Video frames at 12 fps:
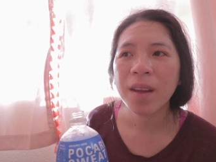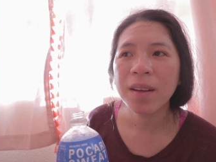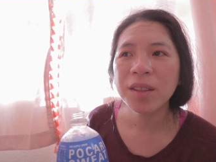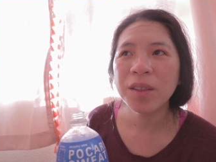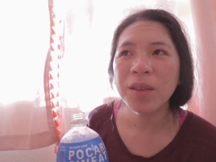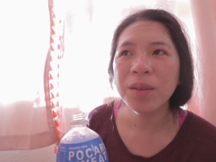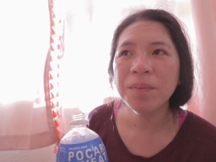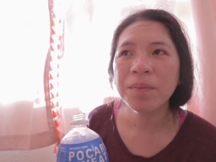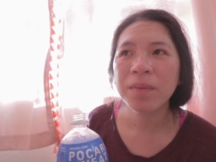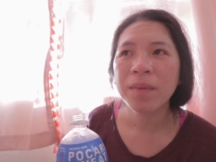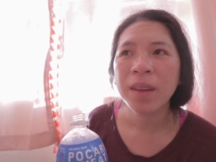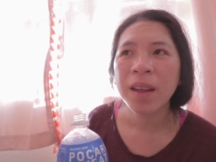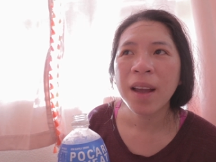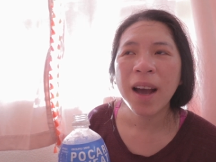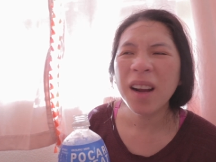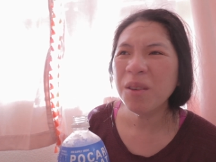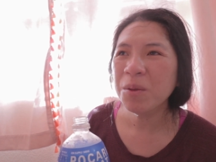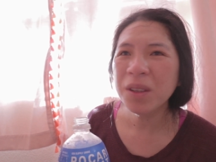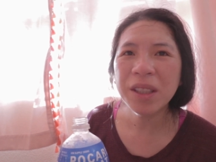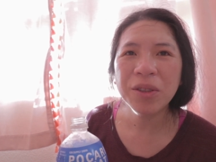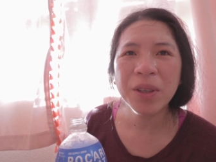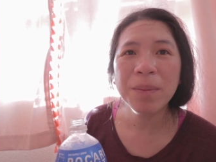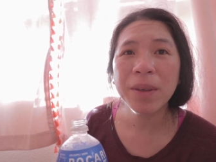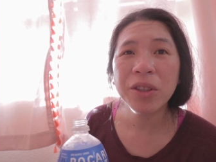So I don't really
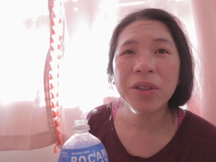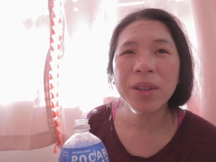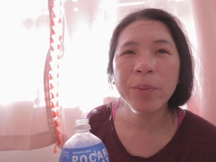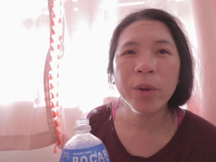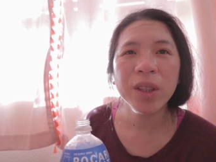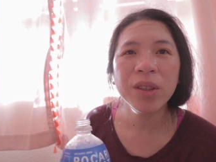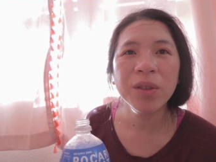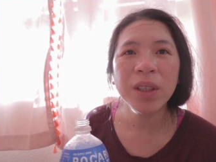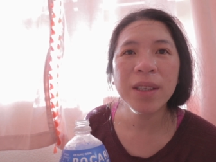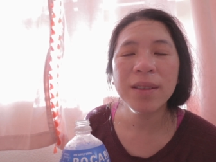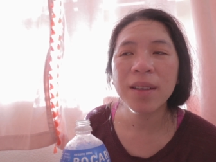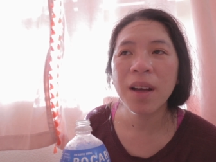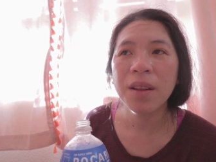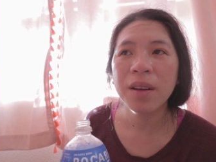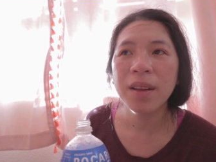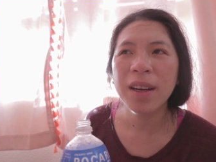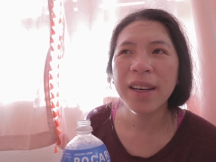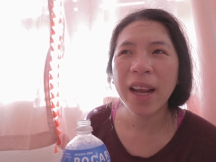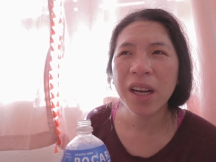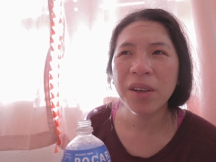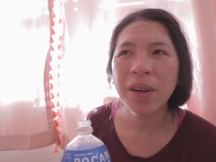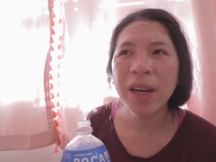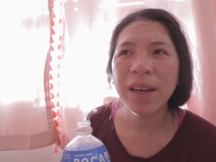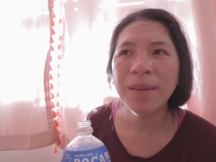drink much sports drinks other than
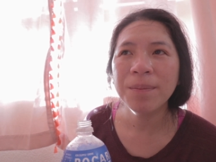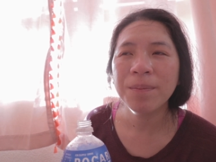Gatorade.